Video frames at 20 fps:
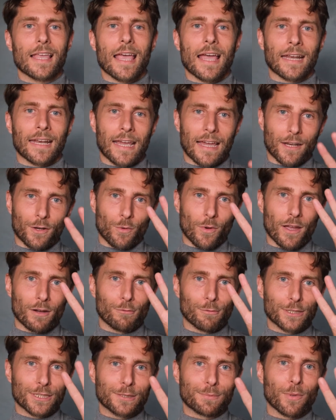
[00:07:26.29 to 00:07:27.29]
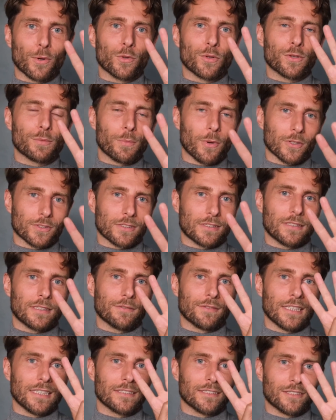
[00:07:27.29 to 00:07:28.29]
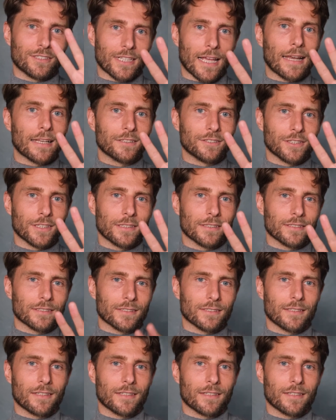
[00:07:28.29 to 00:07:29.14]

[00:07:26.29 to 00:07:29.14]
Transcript: And how do I respond positively to challenges?